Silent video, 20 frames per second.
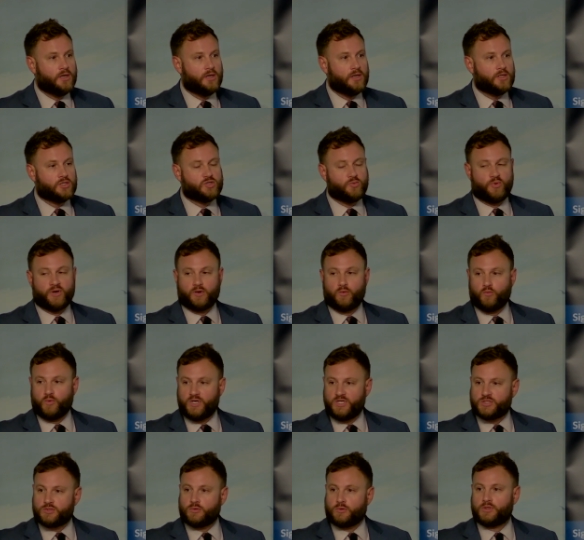to bring
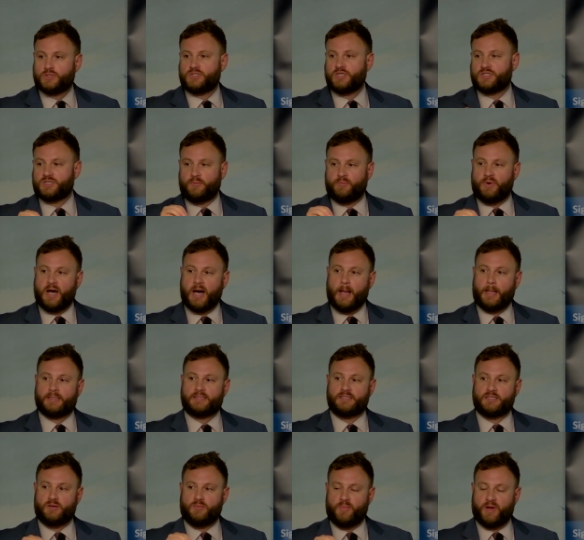resources and
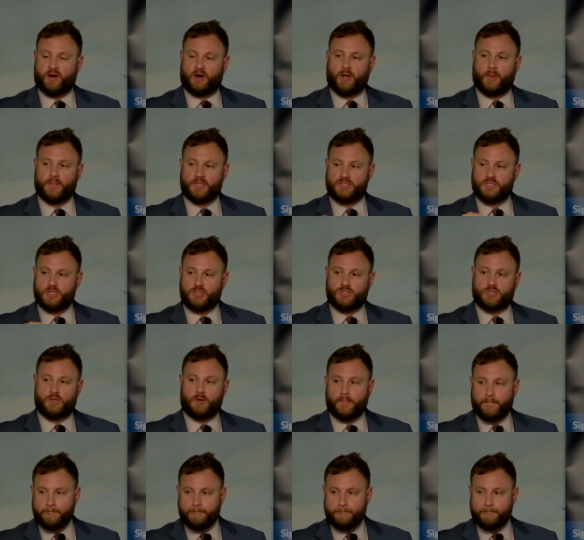policy to bear on this issue.